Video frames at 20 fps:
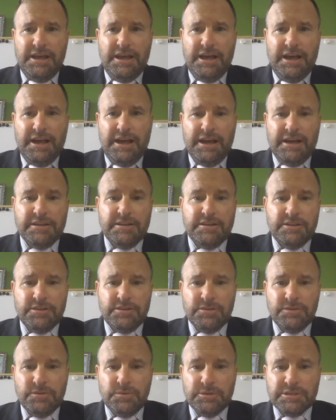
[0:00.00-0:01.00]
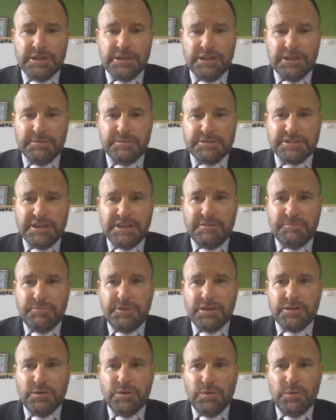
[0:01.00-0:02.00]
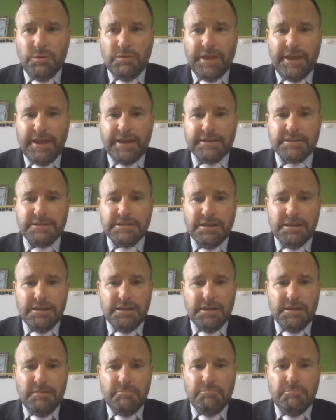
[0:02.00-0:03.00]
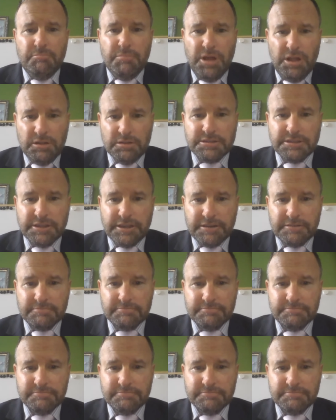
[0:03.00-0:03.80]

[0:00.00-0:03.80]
to its liquid state. We call that melting.